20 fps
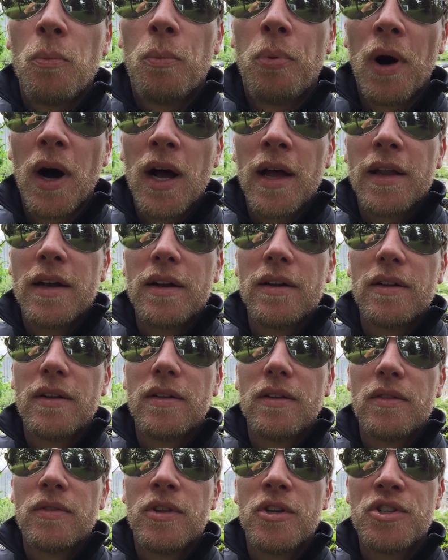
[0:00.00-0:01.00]
But
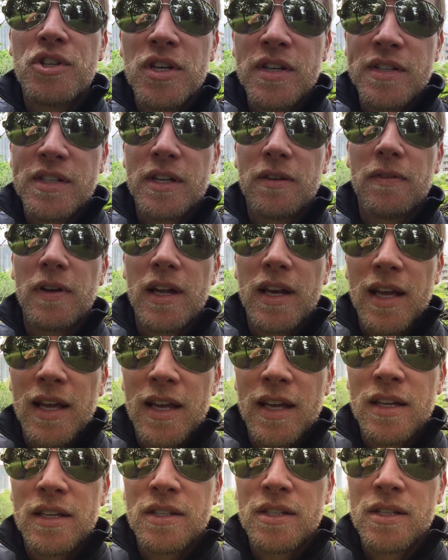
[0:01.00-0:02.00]
the gist of it
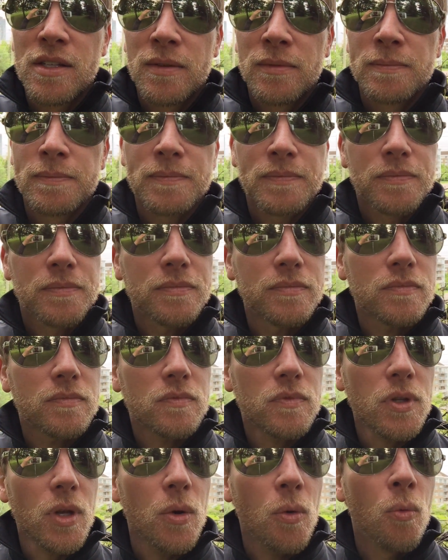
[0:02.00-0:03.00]
is,
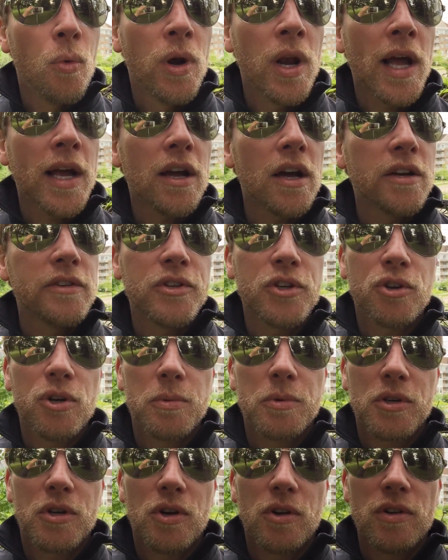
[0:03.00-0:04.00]
when I got into
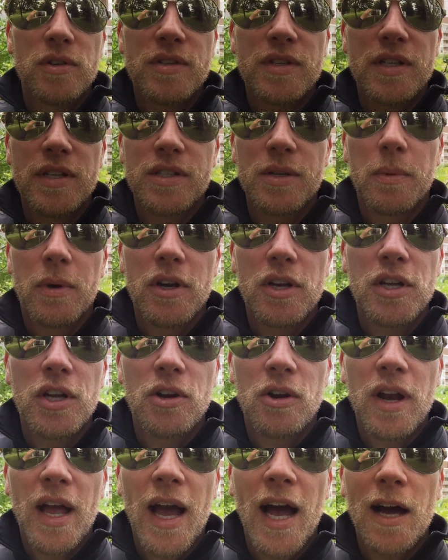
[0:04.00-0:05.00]
cryptocurrencies about a
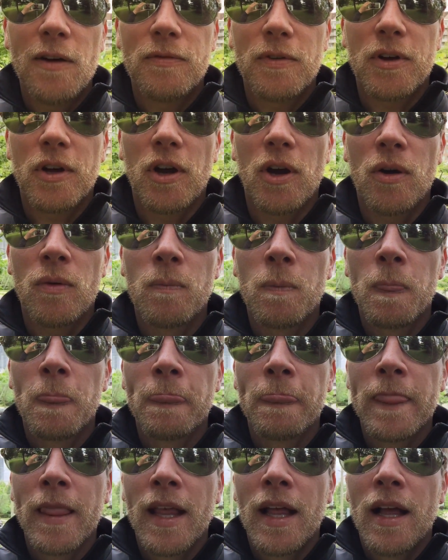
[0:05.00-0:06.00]
year and a half ago,
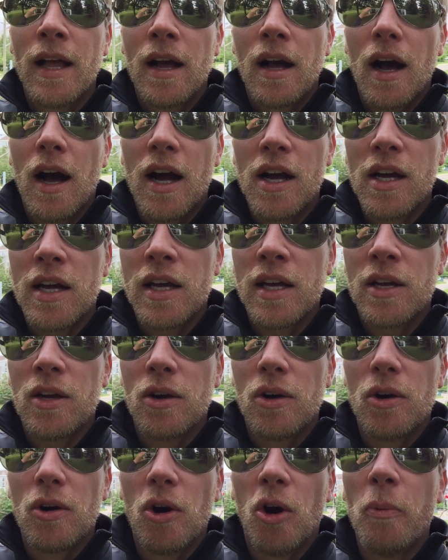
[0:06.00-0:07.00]

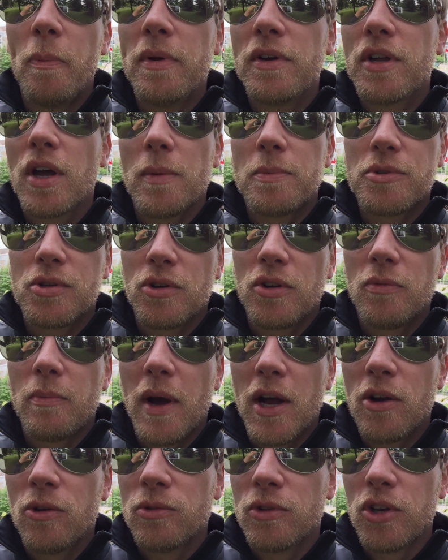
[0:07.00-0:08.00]
I opened up sort of
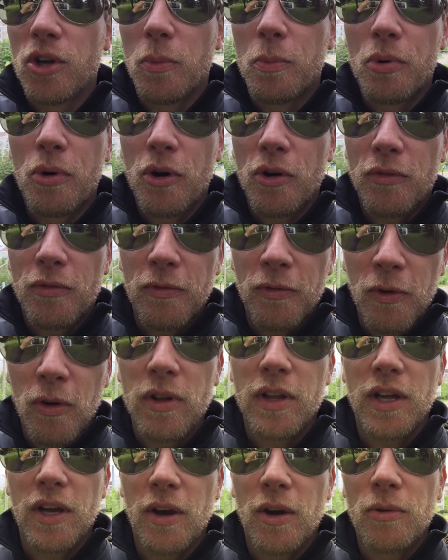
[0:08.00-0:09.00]
my own little
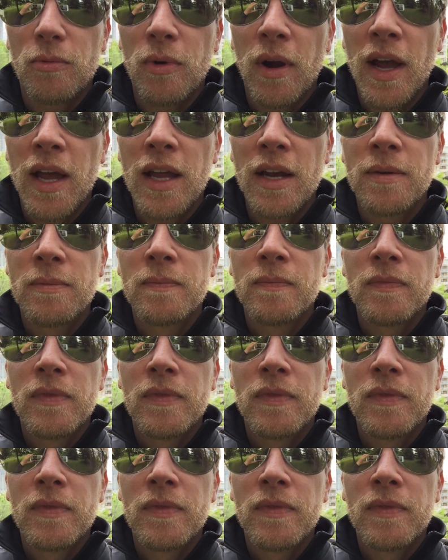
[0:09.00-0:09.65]
portfolio, right?